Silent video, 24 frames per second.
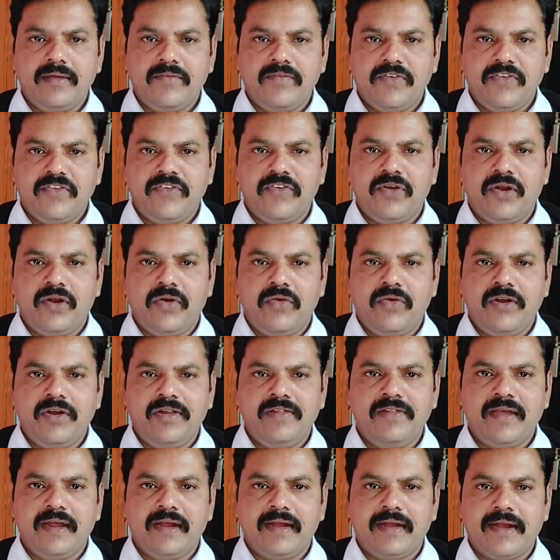which ground it
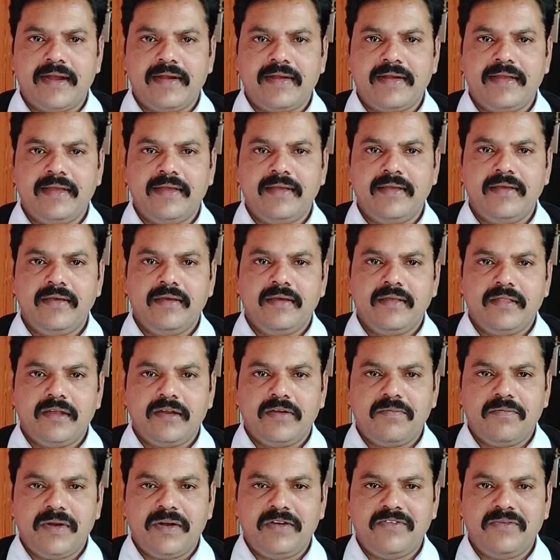is attracting,
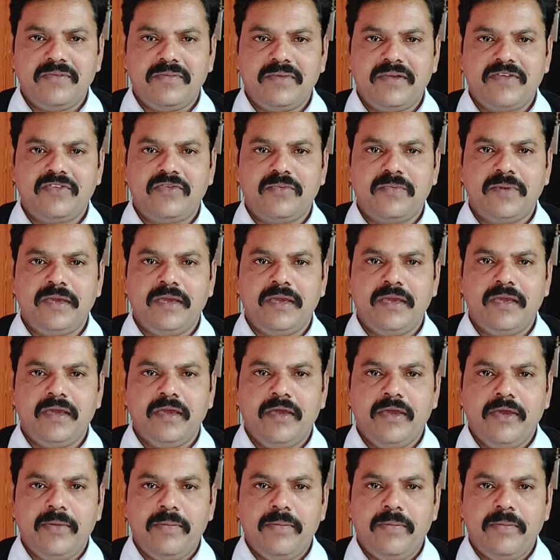that must be